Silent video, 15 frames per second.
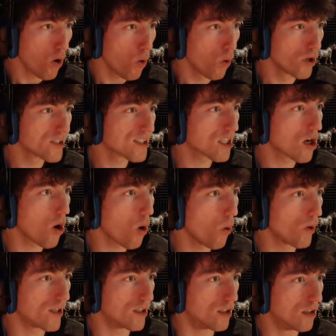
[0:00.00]
Where's he
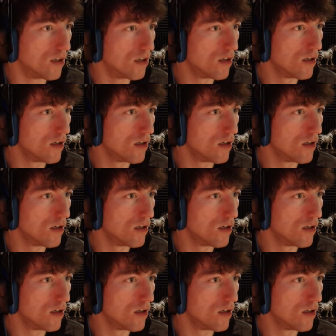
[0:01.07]
going?